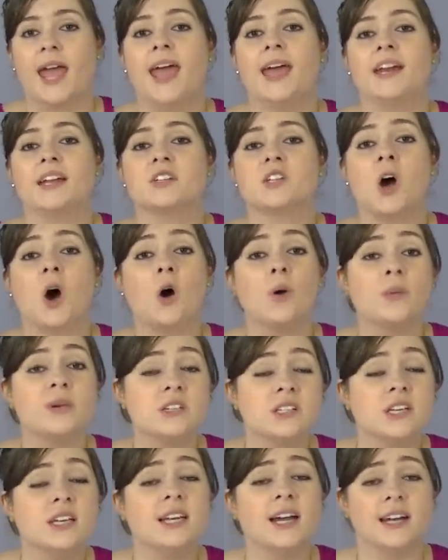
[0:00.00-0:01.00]
And it's
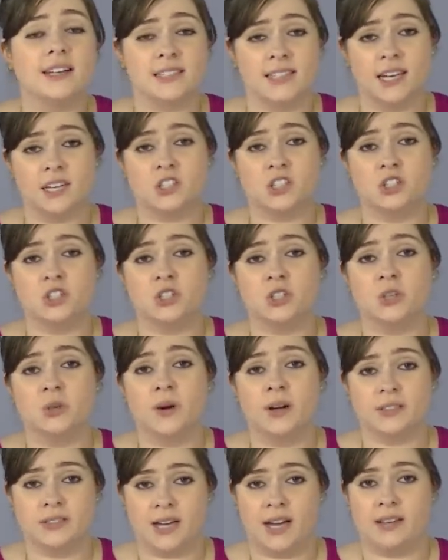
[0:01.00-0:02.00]
always a good idea to
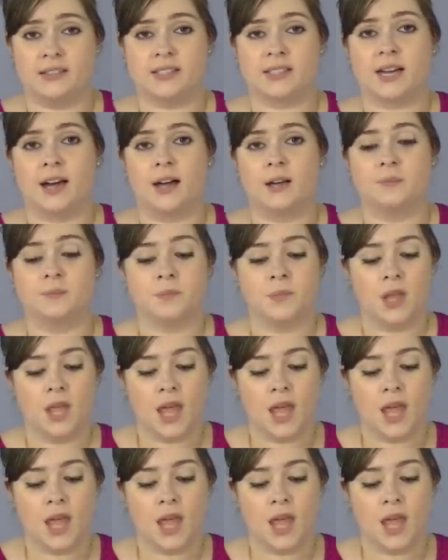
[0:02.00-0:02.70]
do a test cut.